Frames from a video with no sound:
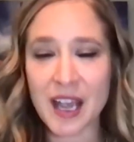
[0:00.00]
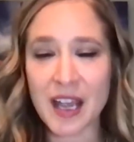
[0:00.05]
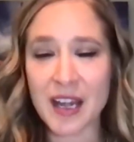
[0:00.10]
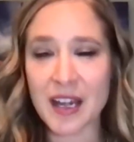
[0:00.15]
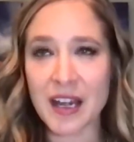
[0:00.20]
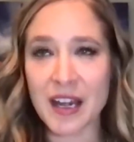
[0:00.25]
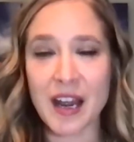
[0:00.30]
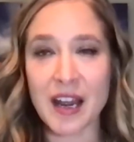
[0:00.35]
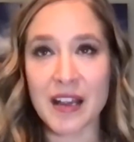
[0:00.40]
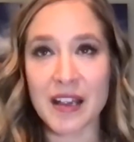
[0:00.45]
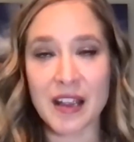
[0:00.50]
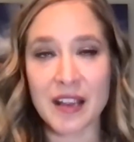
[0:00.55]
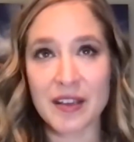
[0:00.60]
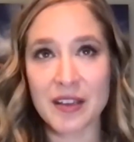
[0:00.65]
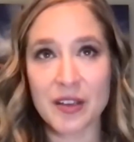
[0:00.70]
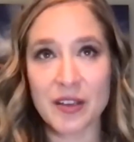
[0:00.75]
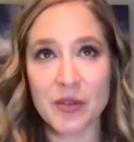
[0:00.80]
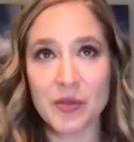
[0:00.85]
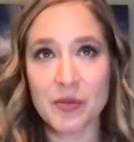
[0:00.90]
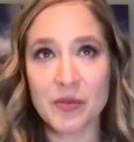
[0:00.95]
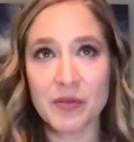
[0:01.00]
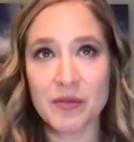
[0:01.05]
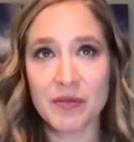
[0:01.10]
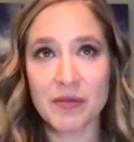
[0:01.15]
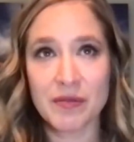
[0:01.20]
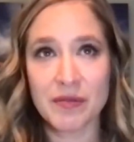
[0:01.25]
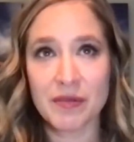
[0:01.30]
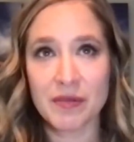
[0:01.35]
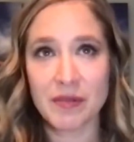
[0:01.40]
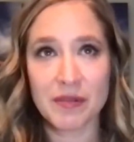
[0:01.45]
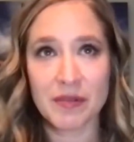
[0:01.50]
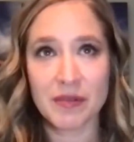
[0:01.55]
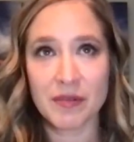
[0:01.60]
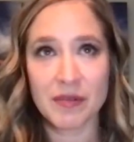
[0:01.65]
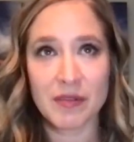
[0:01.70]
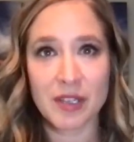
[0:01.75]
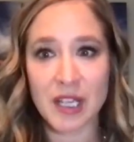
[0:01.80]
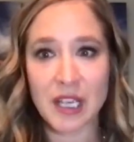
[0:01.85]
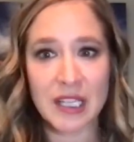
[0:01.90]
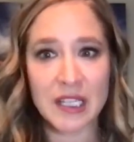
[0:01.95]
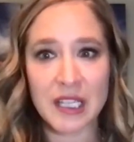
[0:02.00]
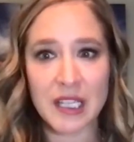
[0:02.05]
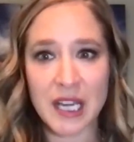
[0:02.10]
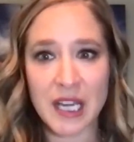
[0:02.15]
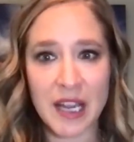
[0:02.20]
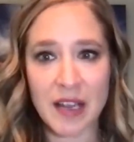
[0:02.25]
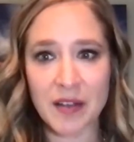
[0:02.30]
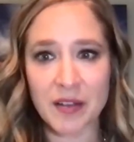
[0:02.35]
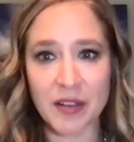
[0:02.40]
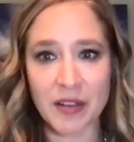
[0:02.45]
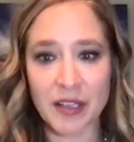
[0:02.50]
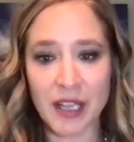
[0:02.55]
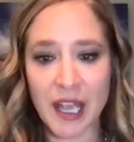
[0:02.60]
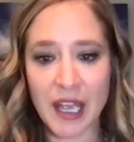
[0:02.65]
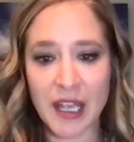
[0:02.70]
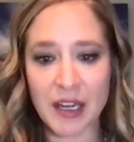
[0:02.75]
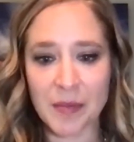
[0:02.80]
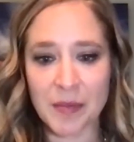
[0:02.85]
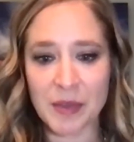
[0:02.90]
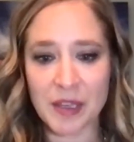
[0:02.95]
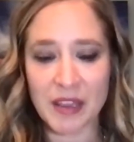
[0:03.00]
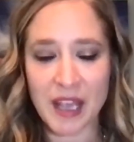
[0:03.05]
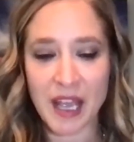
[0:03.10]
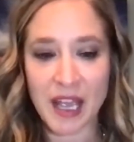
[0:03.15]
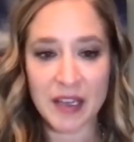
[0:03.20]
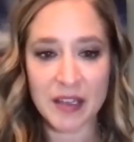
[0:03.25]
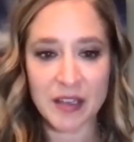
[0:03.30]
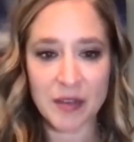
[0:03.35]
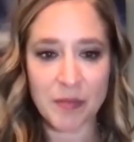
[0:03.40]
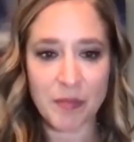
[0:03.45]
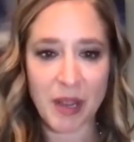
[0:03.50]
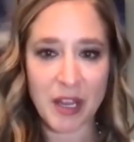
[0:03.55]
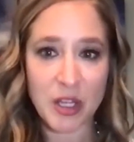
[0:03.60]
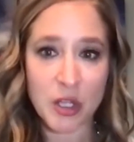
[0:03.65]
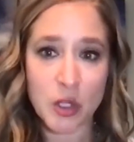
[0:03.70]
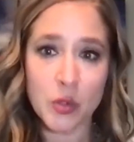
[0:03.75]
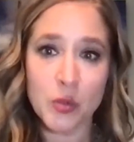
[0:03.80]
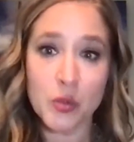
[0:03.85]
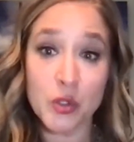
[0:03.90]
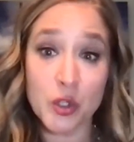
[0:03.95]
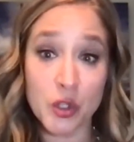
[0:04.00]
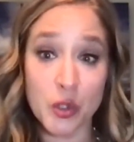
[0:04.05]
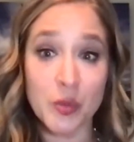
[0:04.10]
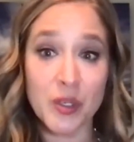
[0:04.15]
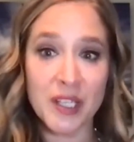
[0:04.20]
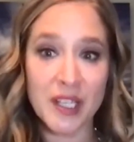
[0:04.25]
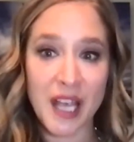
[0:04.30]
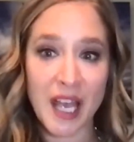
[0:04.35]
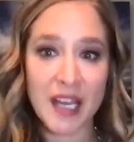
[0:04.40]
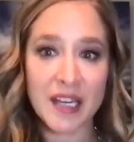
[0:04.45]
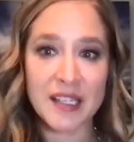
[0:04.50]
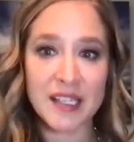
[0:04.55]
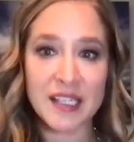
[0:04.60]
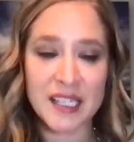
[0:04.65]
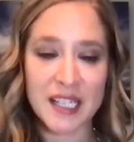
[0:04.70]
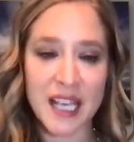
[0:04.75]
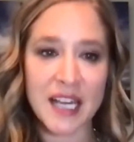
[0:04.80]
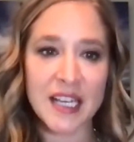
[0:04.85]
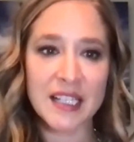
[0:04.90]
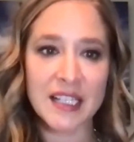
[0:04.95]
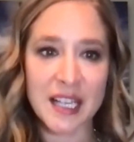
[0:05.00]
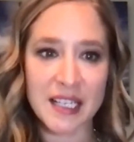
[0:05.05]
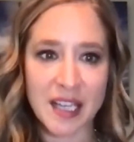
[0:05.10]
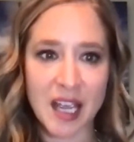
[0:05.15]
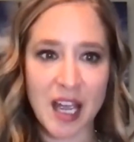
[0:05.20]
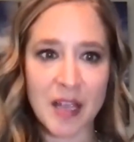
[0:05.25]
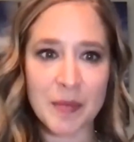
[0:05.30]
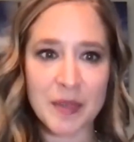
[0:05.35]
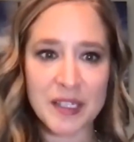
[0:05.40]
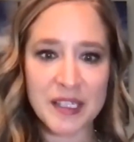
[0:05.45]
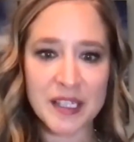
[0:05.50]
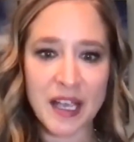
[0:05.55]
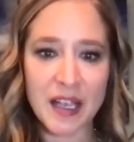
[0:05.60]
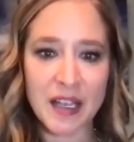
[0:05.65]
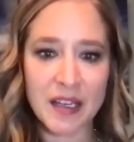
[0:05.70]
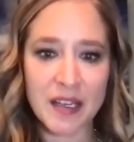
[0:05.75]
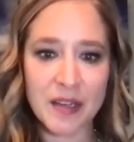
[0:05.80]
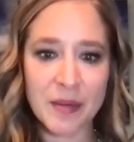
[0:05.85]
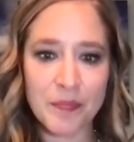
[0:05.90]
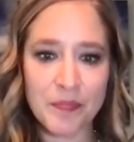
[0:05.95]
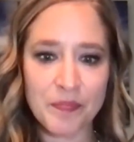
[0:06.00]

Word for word: and I, I you, you hit the nail on the head. I mean, that by you doing that and setting that time aside,